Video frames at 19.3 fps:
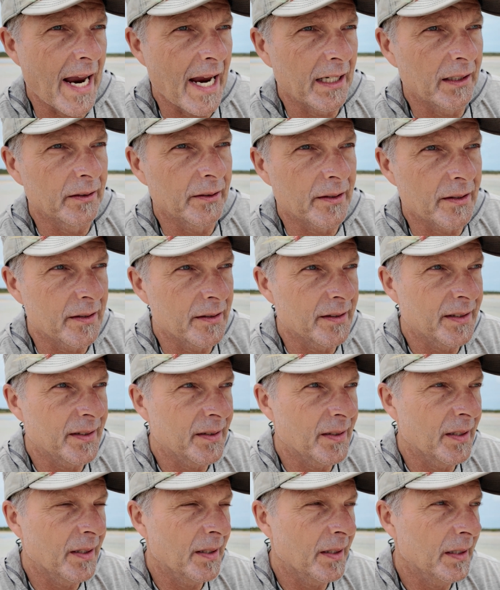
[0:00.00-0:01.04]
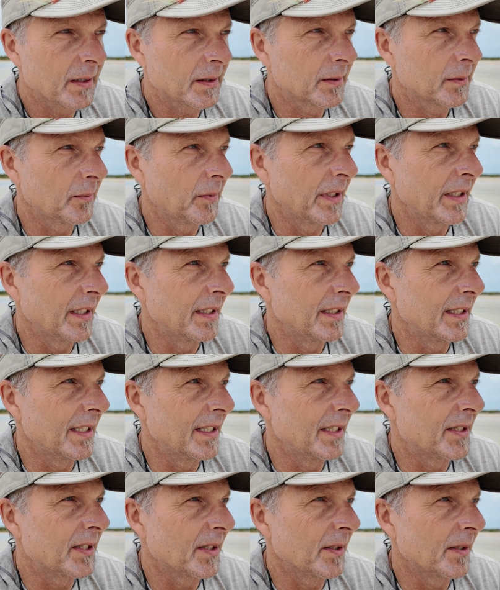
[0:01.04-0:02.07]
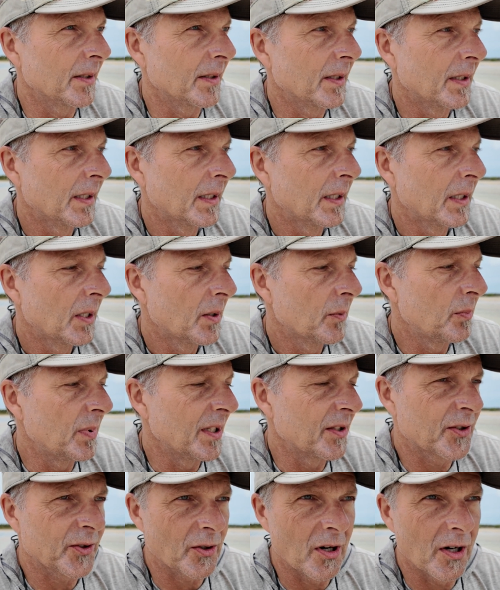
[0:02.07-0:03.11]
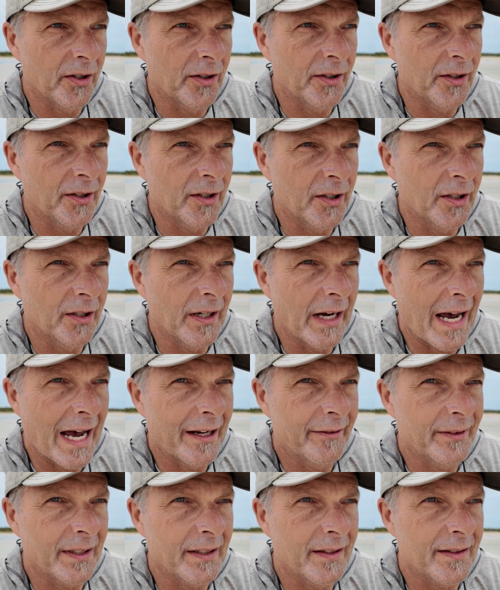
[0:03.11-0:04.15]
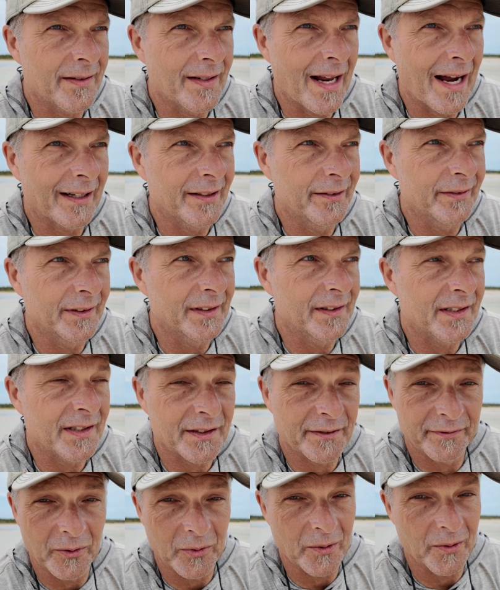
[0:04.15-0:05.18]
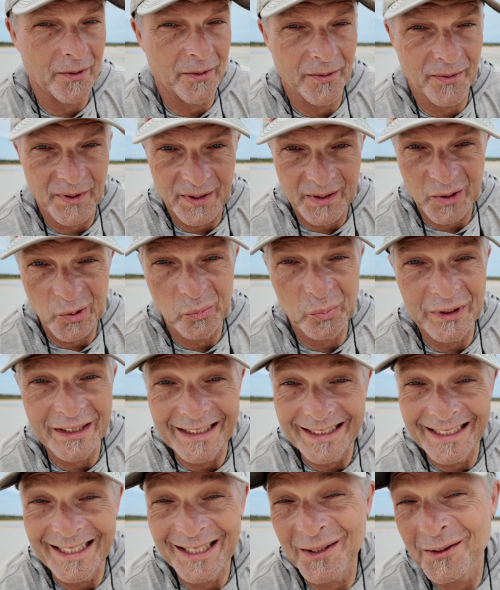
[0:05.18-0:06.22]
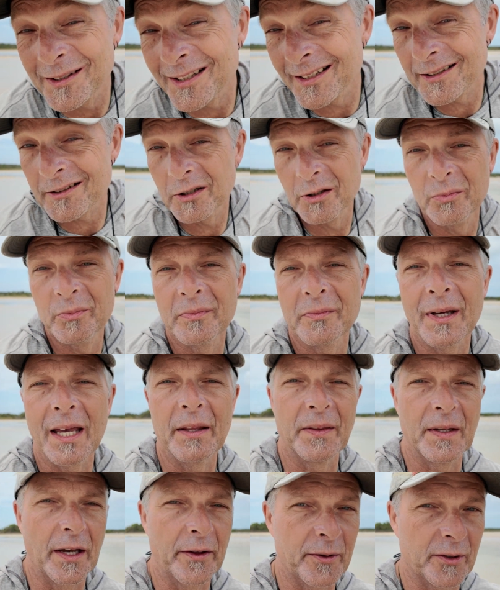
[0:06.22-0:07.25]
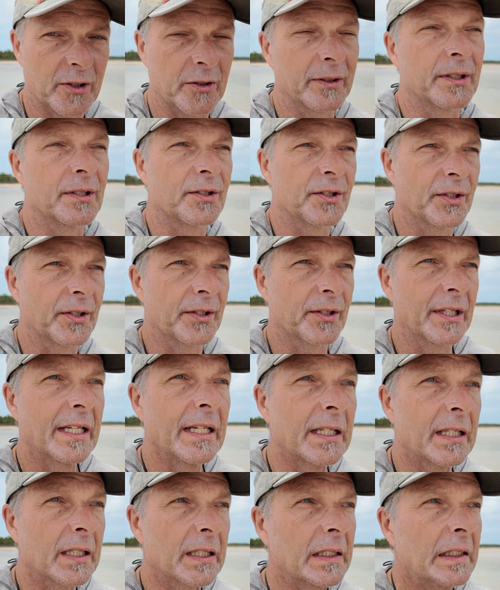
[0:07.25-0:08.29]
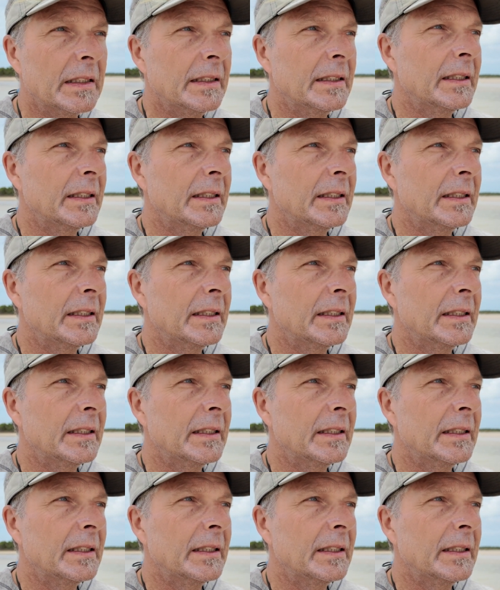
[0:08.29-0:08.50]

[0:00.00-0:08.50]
anglers, we need to be stronger advocates and activists for the complete ecosystem and the other critters that are here,